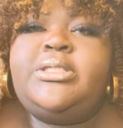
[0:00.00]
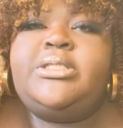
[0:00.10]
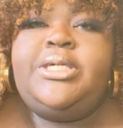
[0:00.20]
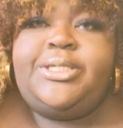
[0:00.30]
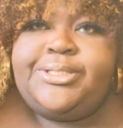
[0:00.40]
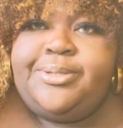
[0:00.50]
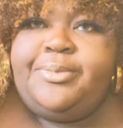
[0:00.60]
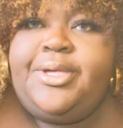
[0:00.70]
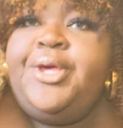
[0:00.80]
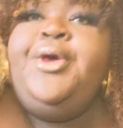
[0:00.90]
to send to
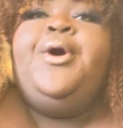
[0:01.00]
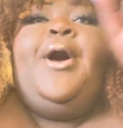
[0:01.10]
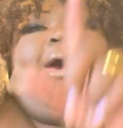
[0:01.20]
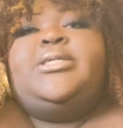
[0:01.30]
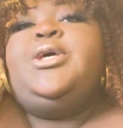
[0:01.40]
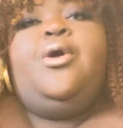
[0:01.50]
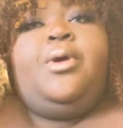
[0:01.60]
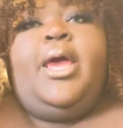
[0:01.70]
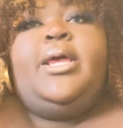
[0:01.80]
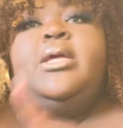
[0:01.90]
me, I said,
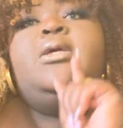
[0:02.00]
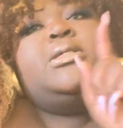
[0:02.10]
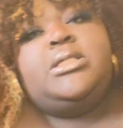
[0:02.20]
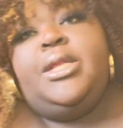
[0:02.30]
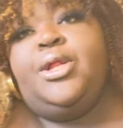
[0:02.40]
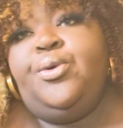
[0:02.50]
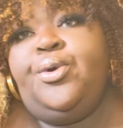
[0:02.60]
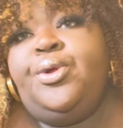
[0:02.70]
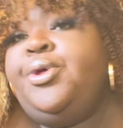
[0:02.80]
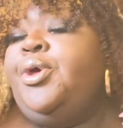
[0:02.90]
okay, send it on.